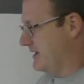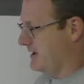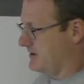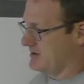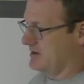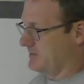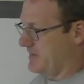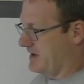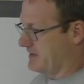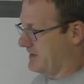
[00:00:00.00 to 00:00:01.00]
and I said
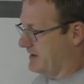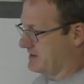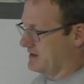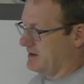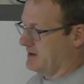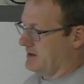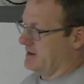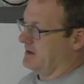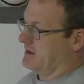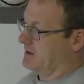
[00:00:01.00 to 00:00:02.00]
about that
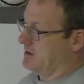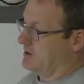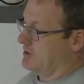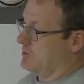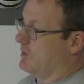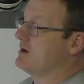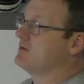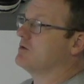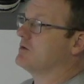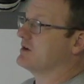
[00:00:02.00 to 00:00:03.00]
way of
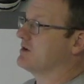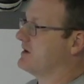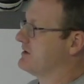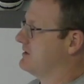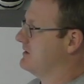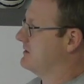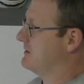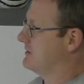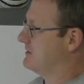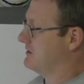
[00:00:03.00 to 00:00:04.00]
organising
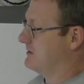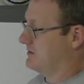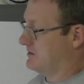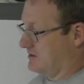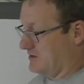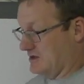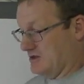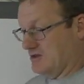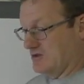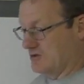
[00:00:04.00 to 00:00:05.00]
that's
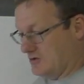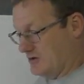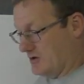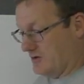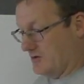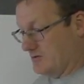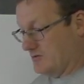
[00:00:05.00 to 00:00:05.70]
in Judo